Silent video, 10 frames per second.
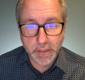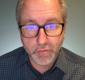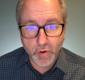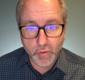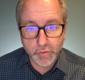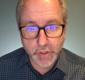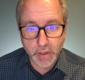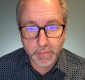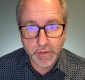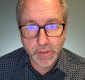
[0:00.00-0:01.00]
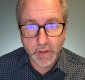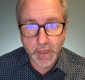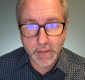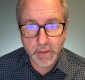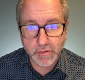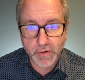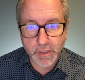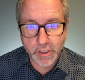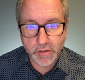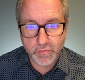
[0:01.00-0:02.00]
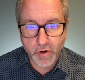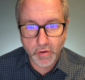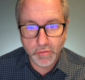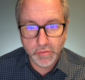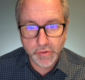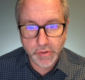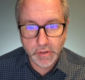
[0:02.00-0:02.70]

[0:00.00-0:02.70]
the roles up. So those are actually the roles.